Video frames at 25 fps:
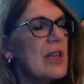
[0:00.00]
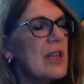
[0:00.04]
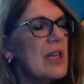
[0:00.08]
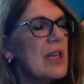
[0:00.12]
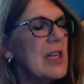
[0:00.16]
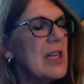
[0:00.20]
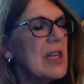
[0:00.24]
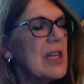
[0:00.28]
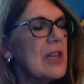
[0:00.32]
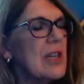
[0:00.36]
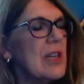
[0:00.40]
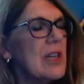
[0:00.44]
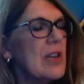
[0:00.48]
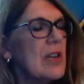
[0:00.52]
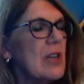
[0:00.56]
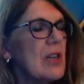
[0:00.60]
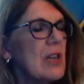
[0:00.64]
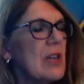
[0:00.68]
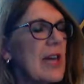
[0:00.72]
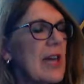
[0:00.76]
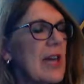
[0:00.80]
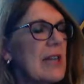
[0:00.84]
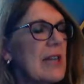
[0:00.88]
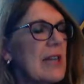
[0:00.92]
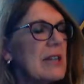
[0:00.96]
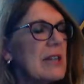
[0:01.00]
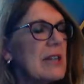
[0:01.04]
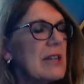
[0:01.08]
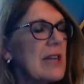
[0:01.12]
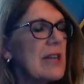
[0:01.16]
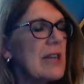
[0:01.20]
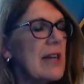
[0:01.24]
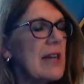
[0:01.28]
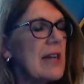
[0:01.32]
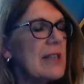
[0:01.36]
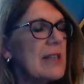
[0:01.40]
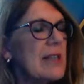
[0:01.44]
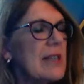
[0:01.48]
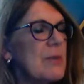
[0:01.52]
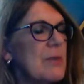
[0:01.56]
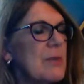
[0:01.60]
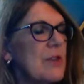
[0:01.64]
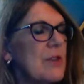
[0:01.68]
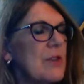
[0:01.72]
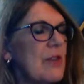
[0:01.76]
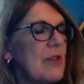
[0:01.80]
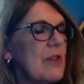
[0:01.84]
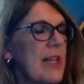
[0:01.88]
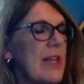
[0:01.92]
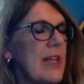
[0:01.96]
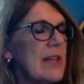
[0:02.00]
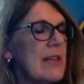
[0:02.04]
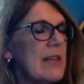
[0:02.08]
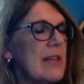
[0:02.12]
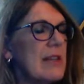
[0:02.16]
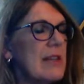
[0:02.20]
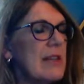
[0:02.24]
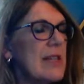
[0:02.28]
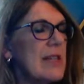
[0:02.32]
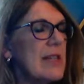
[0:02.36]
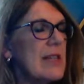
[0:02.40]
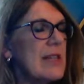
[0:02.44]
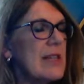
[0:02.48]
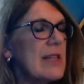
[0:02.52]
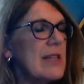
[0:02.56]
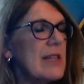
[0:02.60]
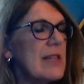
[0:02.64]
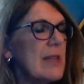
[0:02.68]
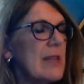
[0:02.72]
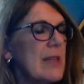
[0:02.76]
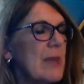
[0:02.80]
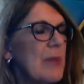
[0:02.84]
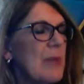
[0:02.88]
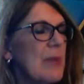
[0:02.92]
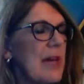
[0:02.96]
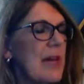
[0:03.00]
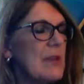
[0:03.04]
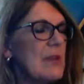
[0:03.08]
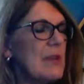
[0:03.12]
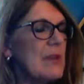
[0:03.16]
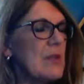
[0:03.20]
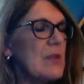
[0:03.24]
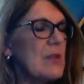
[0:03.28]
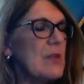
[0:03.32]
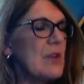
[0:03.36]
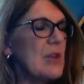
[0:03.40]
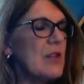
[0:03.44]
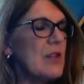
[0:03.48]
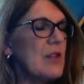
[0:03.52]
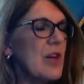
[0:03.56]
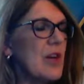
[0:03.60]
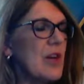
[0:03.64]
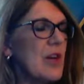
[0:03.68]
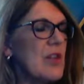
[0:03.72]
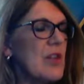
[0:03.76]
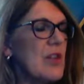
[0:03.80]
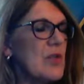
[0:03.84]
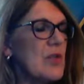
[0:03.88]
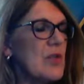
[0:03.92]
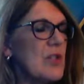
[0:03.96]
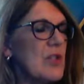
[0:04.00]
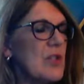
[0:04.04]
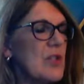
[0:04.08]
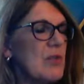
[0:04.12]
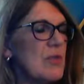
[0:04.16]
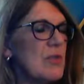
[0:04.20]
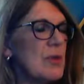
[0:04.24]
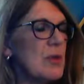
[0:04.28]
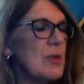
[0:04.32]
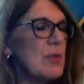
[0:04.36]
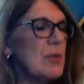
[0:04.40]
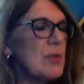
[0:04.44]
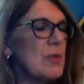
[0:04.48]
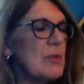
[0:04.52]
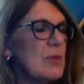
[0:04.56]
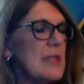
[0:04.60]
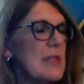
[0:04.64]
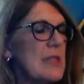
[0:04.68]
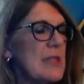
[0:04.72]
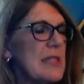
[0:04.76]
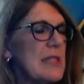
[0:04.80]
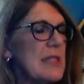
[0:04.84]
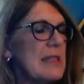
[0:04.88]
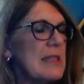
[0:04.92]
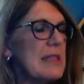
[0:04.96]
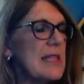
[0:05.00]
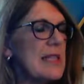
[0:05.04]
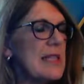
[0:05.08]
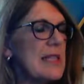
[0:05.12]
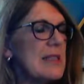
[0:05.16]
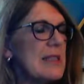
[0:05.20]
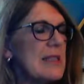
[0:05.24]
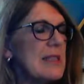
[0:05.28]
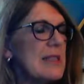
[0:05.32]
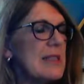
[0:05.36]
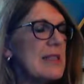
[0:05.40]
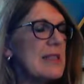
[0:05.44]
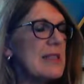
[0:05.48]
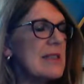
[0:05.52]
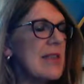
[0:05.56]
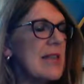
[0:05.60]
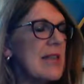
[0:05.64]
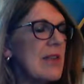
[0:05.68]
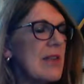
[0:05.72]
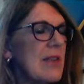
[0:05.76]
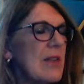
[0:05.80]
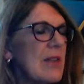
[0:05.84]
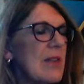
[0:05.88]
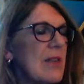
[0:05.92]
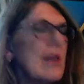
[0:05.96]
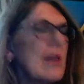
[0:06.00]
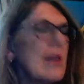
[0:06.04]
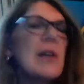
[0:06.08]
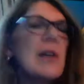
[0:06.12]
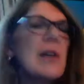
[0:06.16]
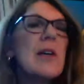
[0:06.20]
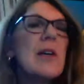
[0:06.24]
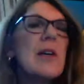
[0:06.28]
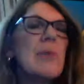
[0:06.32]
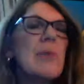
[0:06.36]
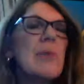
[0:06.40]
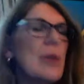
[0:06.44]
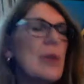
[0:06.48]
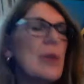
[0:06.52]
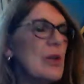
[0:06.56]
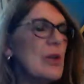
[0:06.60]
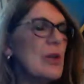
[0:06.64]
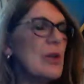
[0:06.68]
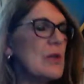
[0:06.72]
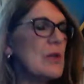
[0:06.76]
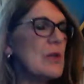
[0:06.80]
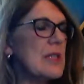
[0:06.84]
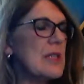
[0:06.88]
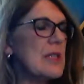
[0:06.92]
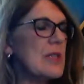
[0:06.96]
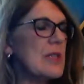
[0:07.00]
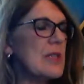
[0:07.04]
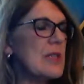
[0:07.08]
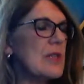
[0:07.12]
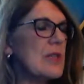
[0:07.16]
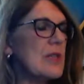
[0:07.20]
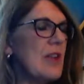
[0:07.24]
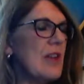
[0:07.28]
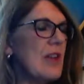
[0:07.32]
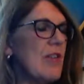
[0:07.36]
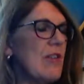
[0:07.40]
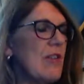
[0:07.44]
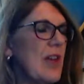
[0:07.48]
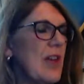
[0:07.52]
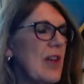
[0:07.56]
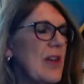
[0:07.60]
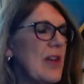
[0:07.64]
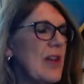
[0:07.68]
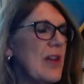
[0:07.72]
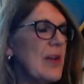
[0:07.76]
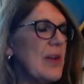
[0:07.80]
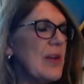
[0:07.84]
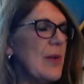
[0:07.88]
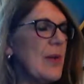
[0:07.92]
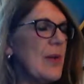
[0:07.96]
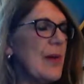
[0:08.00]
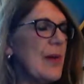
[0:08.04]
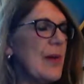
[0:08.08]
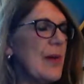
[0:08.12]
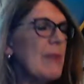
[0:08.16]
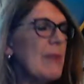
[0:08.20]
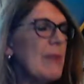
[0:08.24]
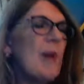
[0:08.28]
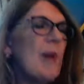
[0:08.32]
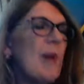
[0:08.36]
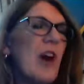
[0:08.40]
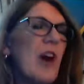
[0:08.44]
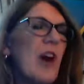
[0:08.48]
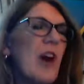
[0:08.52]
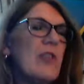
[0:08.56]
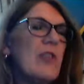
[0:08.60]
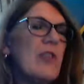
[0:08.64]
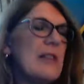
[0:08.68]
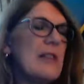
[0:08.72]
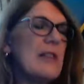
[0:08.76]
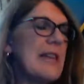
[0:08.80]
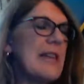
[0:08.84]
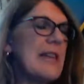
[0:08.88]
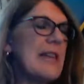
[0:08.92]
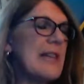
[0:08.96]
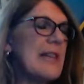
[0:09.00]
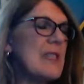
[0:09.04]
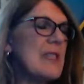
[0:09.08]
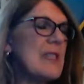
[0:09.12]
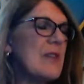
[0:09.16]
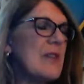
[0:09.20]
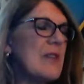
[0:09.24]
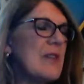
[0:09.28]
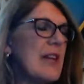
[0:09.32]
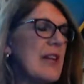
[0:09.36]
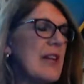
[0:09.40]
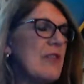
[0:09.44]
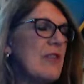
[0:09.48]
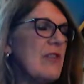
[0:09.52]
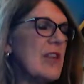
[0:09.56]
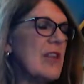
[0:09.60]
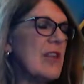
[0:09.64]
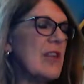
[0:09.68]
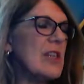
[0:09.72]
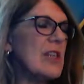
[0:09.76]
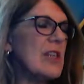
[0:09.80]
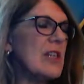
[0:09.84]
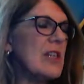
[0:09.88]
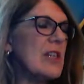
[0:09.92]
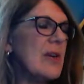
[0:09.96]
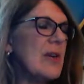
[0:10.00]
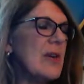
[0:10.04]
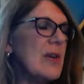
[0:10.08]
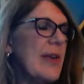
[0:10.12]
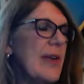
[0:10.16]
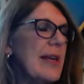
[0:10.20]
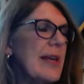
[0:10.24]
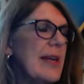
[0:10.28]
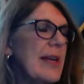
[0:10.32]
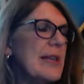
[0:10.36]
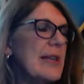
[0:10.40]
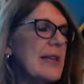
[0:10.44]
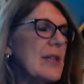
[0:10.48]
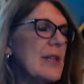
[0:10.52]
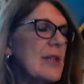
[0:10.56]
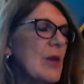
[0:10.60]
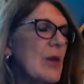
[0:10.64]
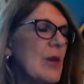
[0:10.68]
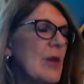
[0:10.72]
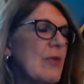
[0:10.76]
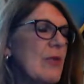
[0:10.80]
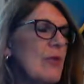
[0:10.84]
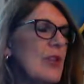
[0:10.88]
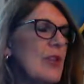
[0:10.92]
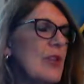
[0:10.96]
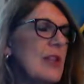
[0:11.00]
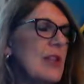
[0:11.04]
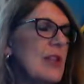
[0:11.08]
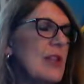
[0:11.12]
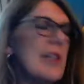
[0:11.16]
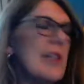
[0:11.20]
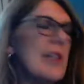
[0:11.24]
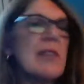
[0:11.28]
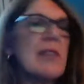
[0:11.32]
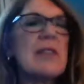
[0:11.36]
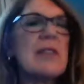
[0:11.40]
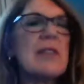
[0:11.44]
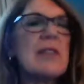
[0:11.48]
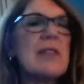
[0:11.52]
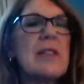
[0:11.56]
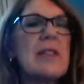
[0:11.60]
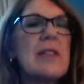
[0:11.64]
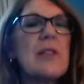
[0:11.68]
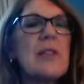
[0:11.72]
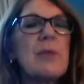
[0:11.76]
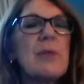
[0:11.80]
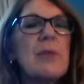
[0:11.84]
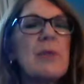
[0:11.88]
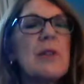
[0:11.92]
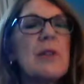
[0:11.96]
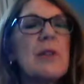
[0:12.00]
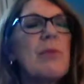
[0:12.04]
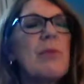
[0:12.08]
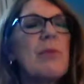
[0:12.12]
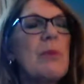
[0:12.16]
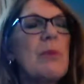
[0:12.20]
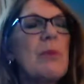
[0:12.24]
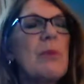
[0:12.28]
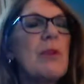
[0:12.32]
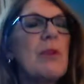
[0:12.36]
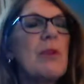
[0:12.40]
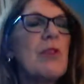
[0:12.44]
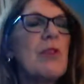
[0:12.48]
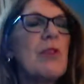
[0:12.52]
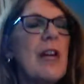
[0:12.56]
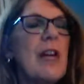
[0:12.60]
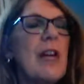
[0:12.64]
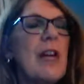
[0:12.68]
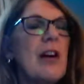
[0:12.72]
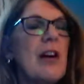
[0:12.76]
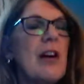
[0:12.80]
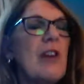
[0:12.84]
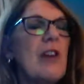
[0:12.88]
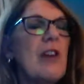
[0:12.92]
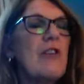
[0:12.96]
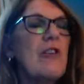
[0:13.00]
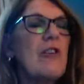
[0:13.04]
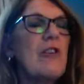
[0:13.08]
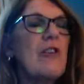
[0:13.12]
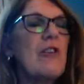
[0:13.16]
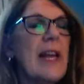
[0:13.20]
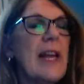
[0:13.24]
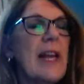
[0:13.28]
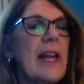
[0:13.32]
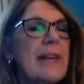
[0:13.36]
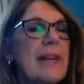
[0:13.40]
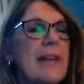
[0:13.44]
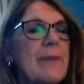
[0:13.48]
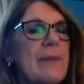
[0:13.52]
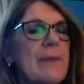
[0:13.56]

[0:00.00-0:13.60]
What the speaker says: In Newgate, Elizabeth Flynn, £10 worth of ostrich plumes, sentence death, blows a stray feather, marvels at its faint flutter, its hopeful, irresistible mimicry of flight.